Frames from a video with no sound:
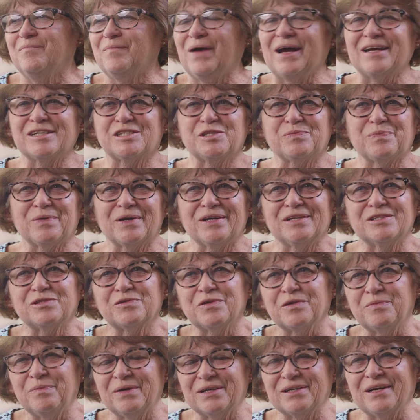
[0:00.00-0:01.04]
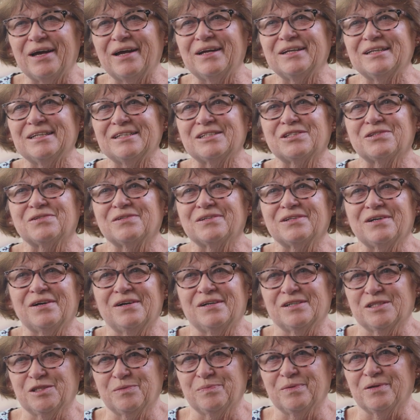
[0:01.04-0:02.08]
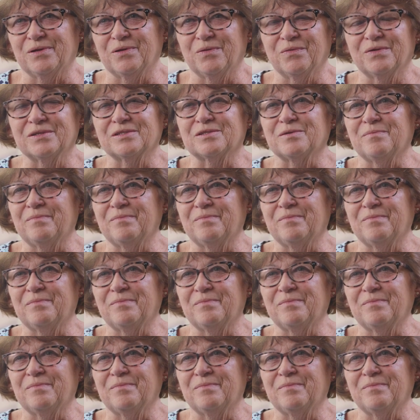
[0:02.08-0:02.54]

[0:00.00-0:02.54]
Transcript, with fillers: My experience with McDonough District Hospital was